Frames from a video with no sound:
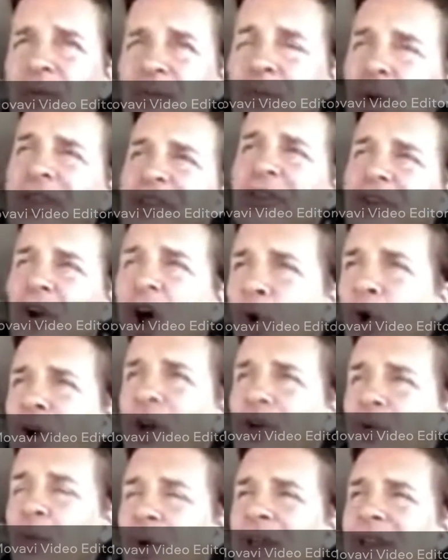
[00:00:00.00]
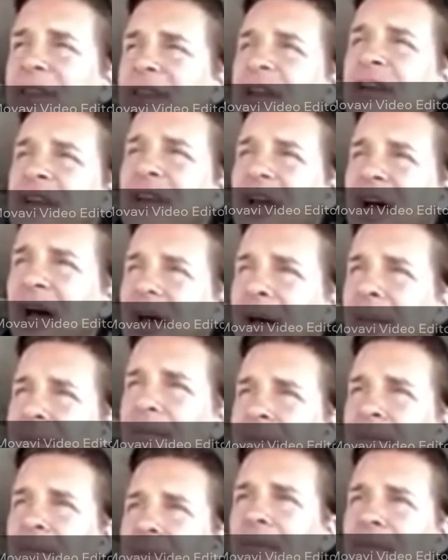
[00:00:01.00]
whether they're on board with
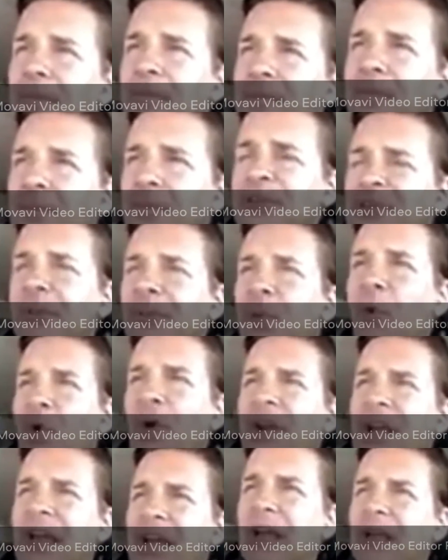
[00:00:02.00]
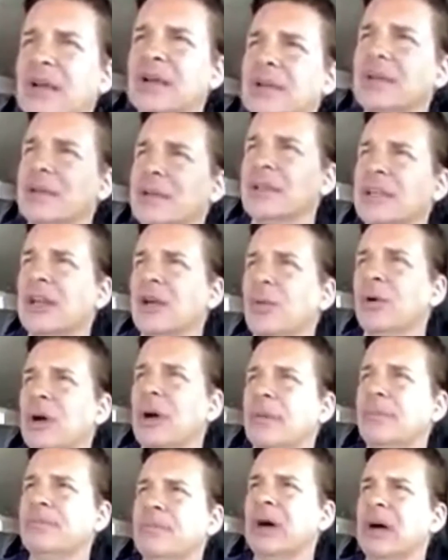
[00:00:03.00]
supporting,
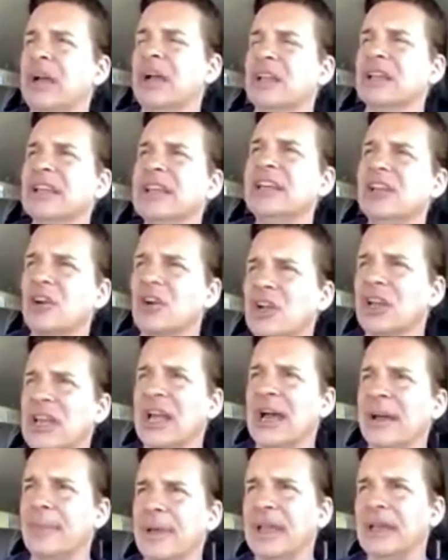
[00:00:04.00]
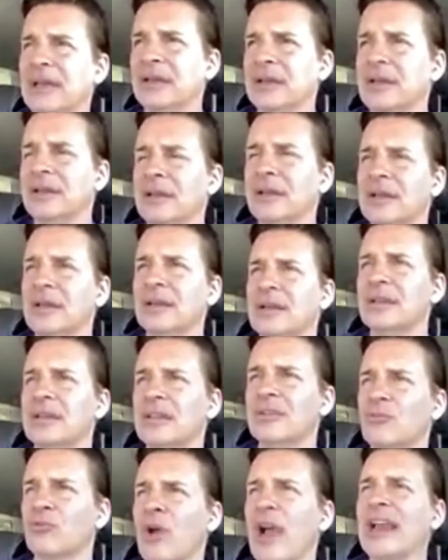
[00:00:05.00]
a cleaner climate
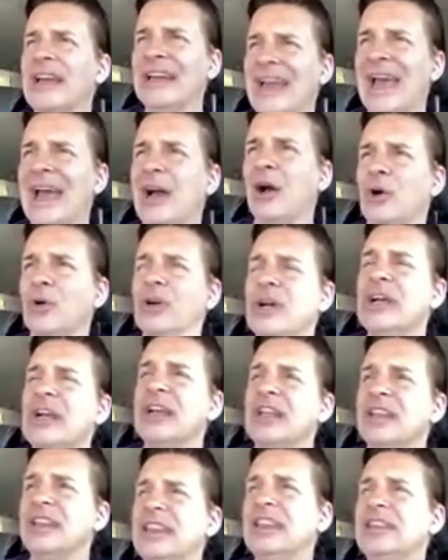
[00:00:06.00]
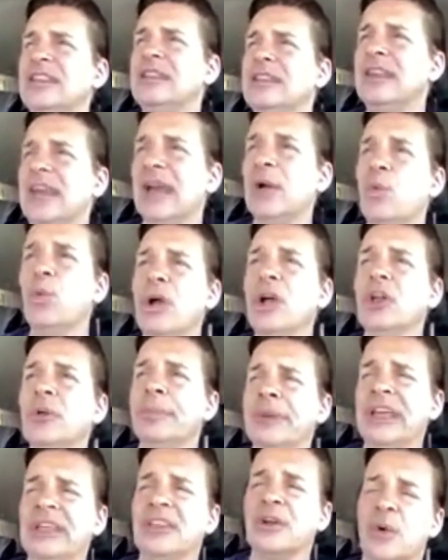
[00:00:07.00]
right now, they will
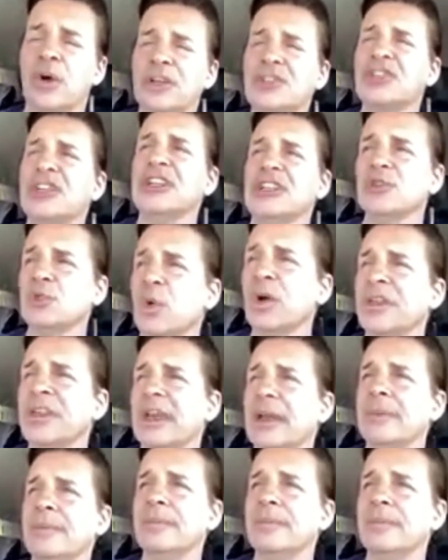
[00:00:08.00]
be. The question is, will